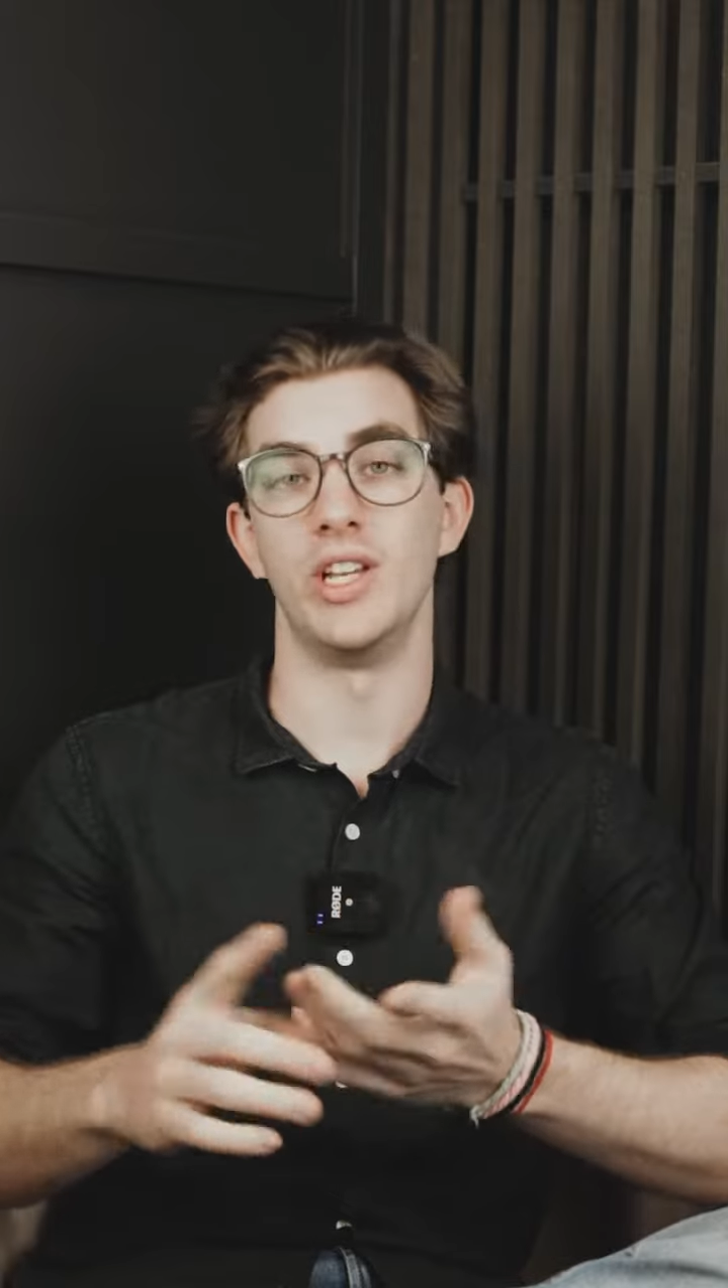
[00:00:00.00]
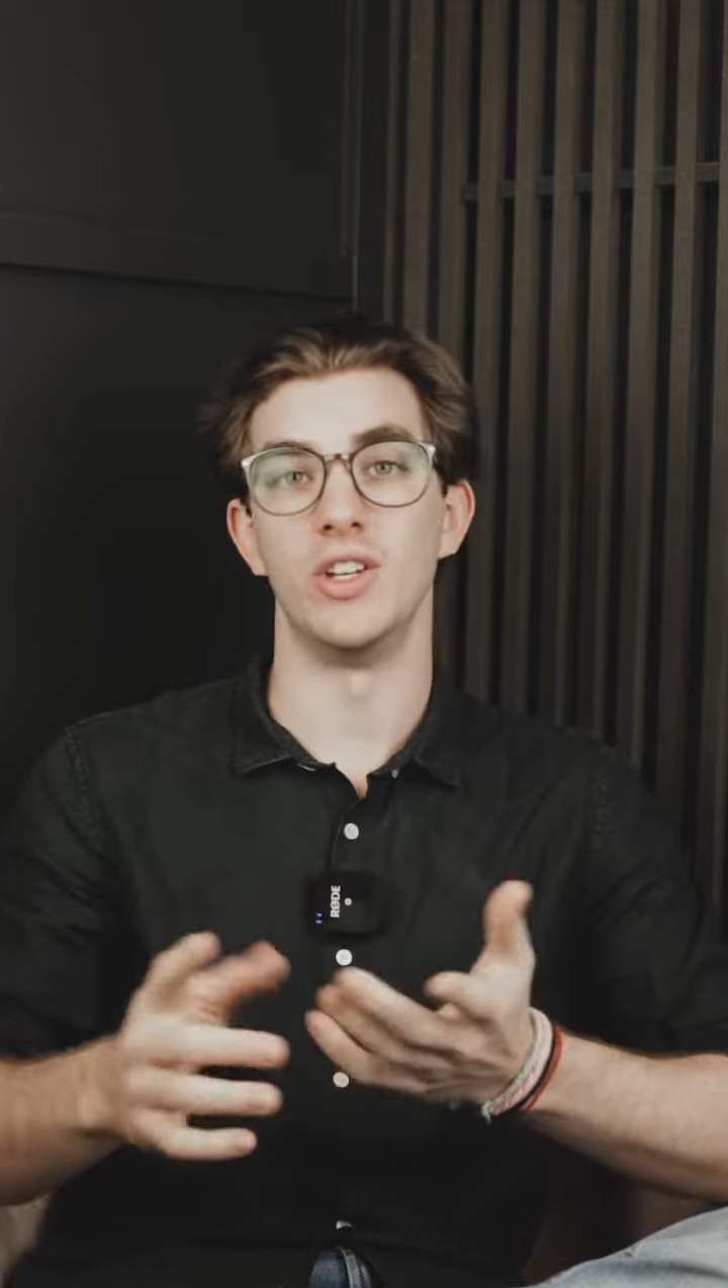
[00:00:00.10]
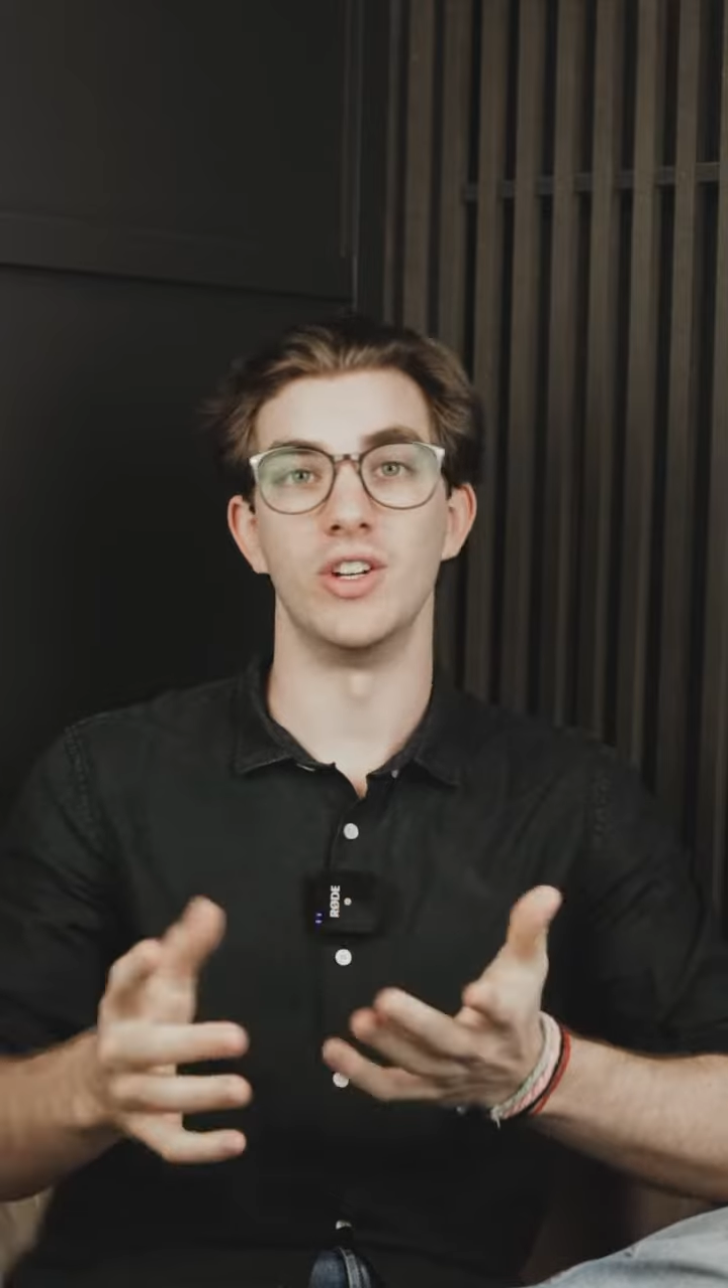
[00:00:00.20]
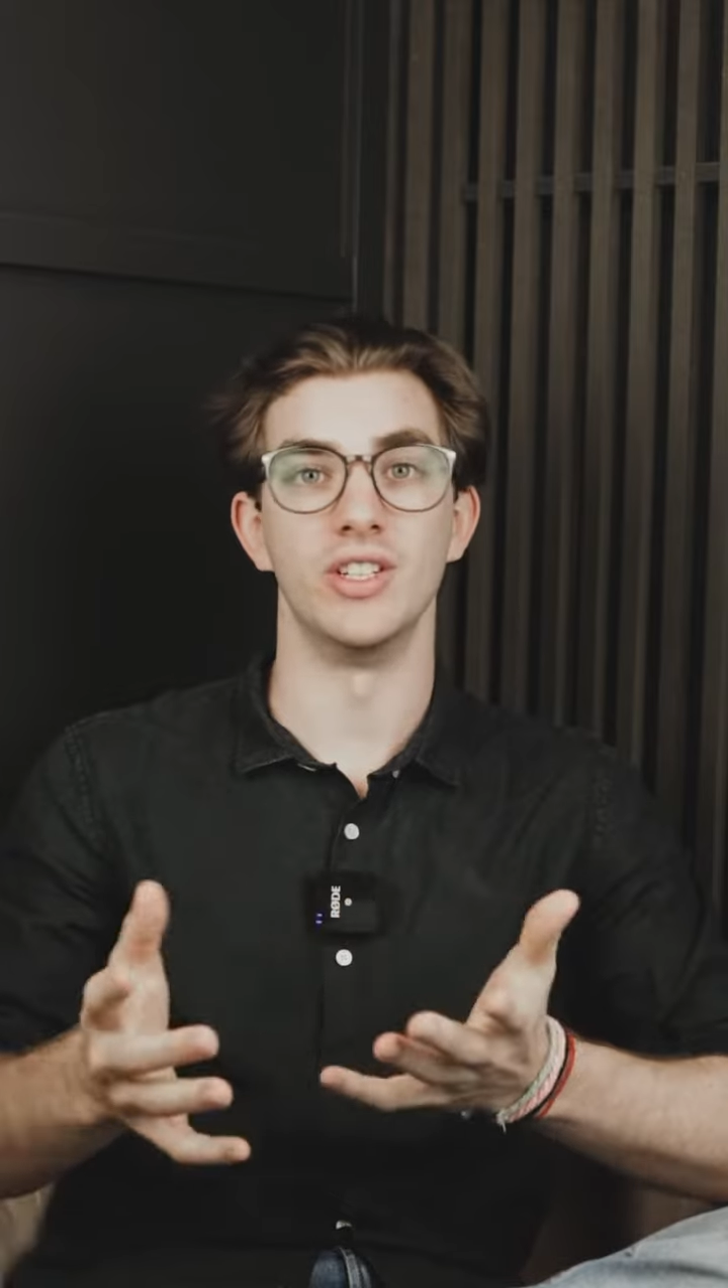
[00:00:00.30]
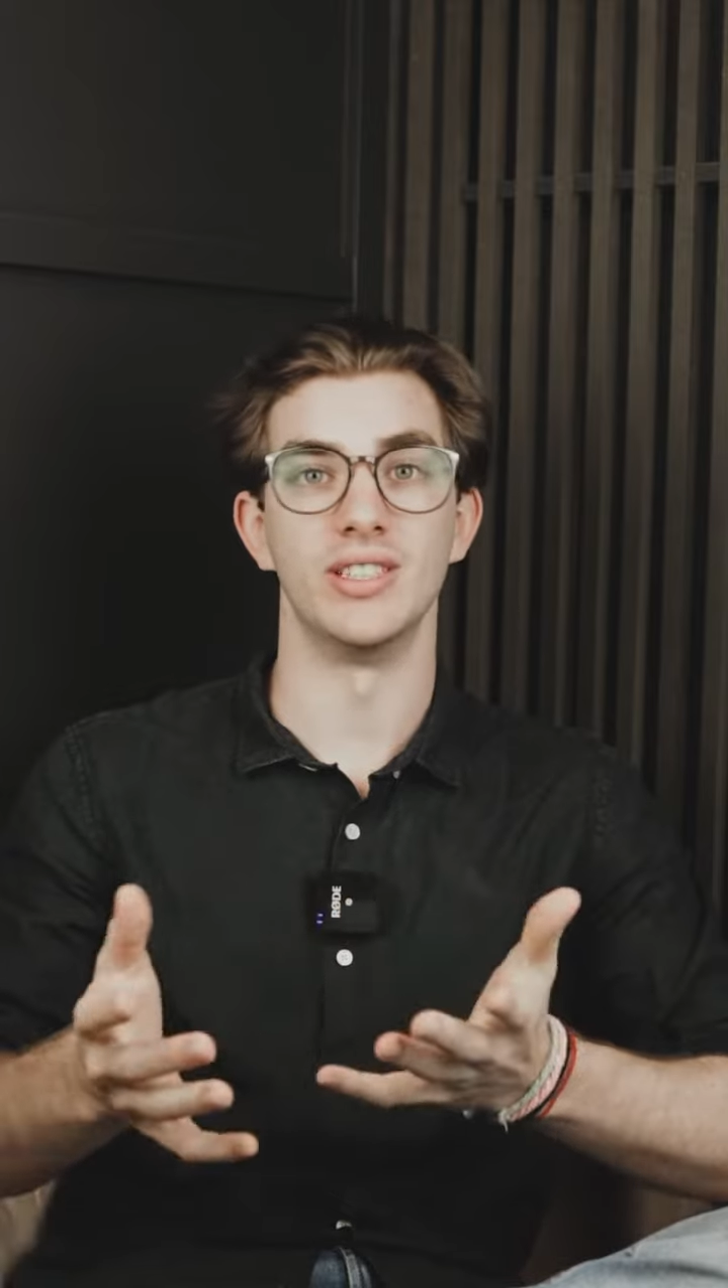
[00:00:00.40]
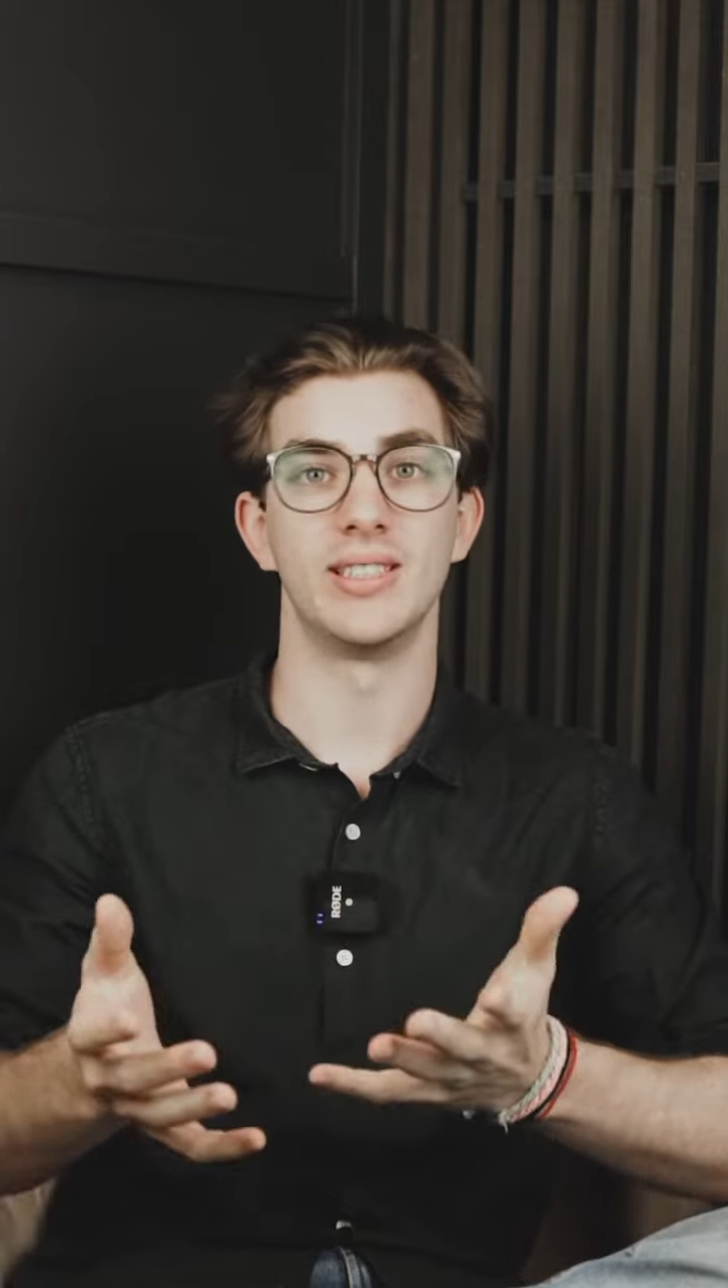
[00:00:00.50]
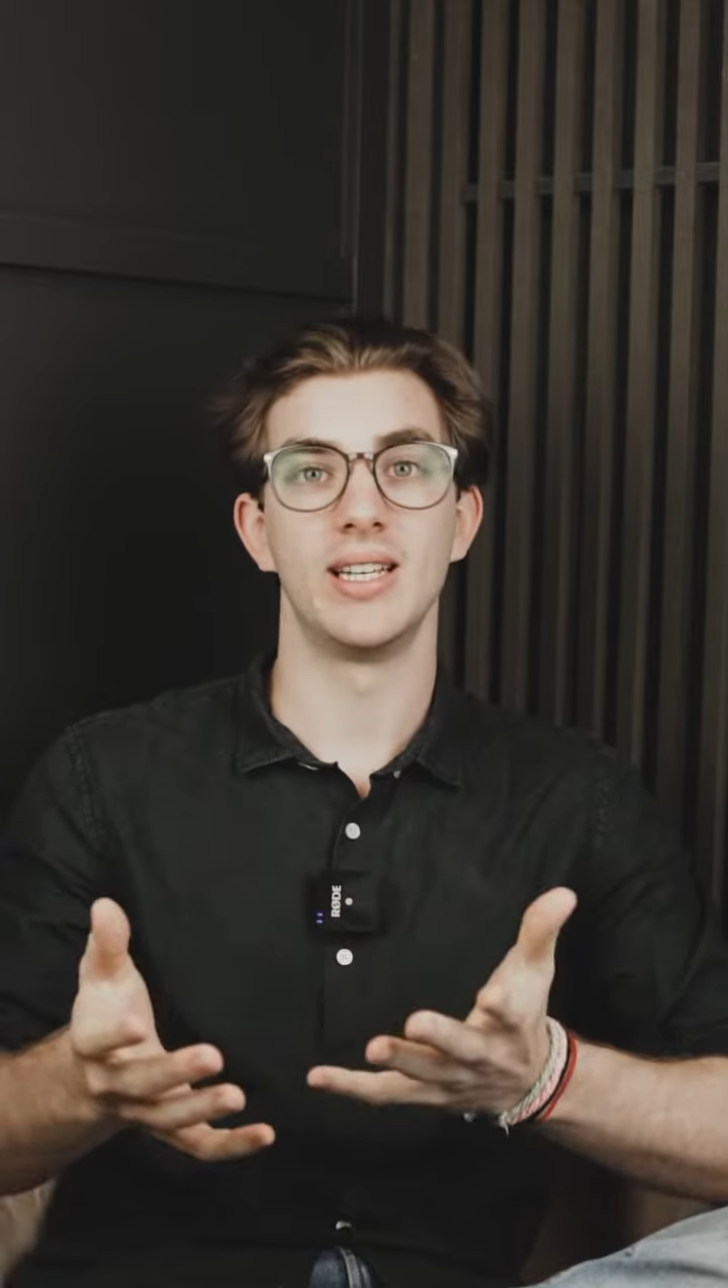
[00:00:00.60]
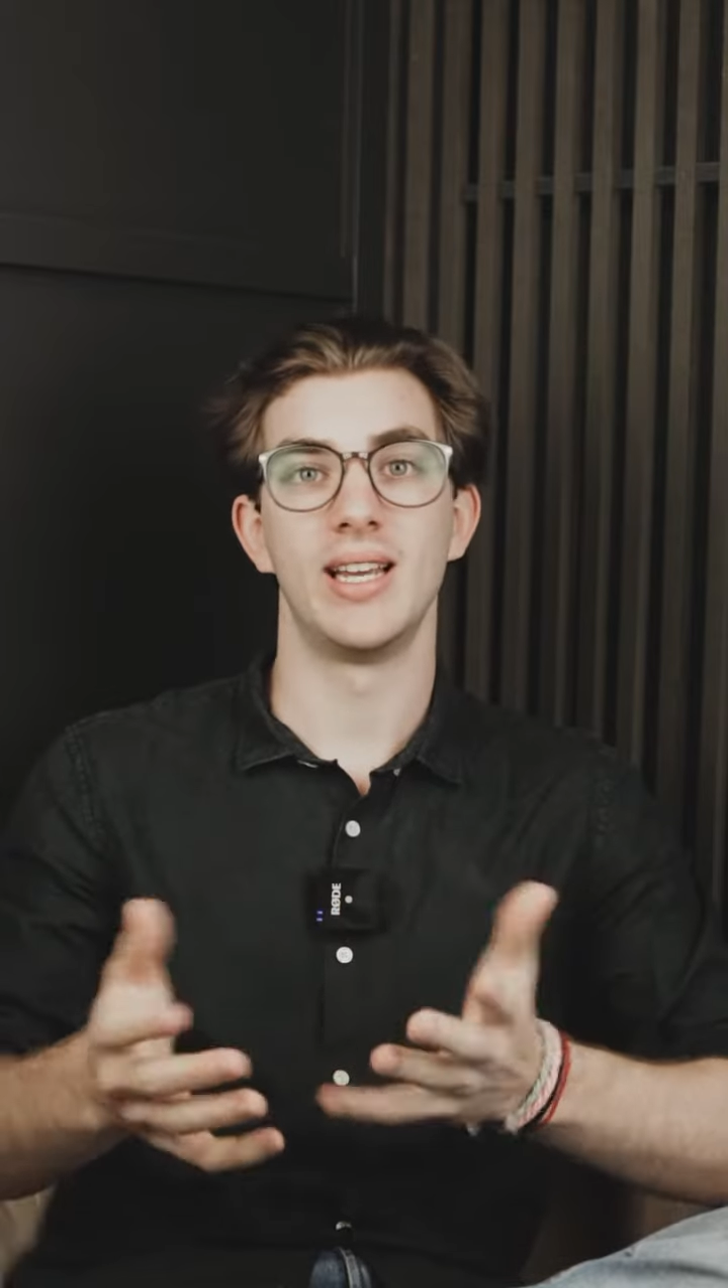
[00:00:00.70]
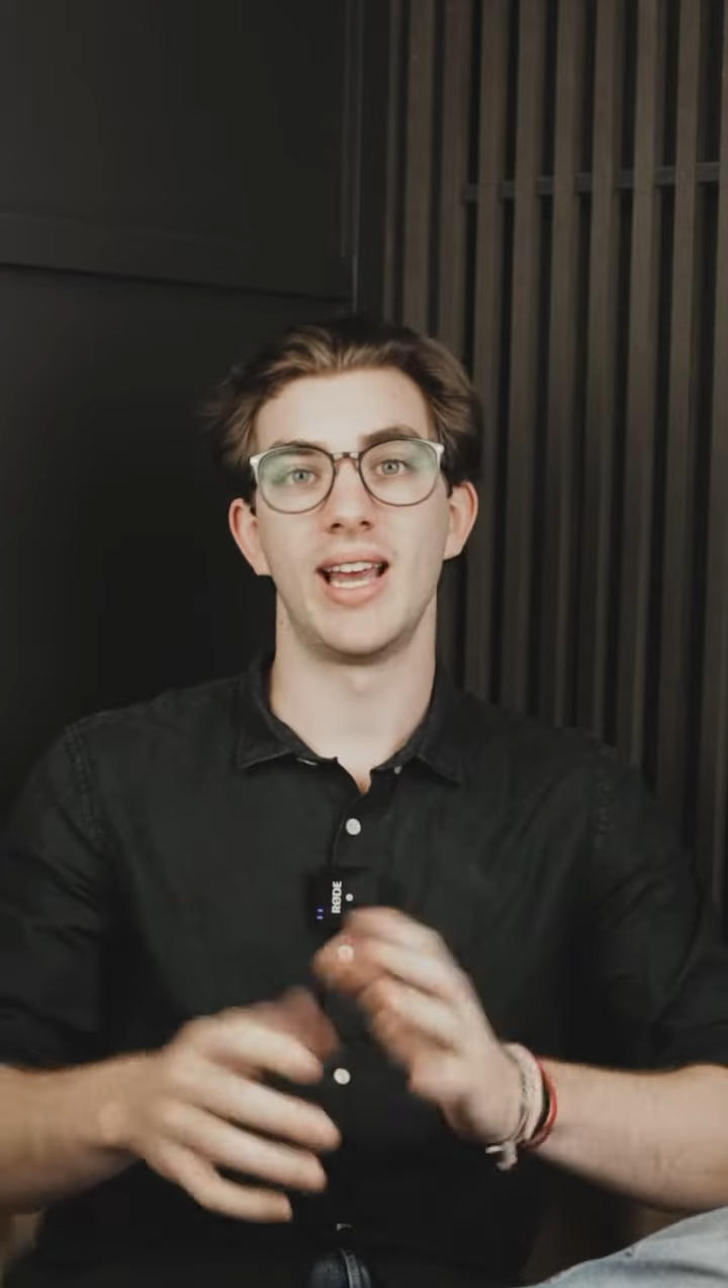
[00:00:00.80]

use